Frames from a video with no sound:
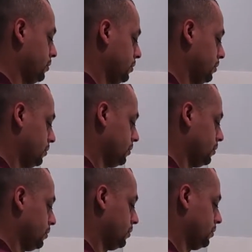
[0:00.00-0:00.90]
You
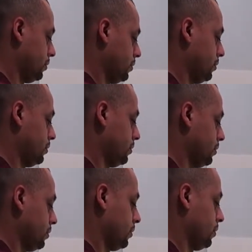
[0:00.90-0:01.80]
almost had it, boo.
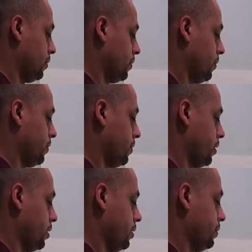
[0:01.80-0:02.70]

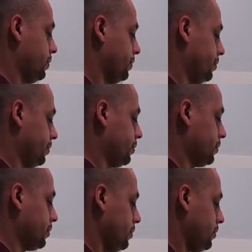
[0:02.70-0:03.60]
I believe in
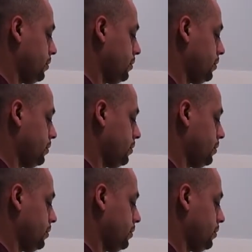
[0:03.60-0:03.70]
you.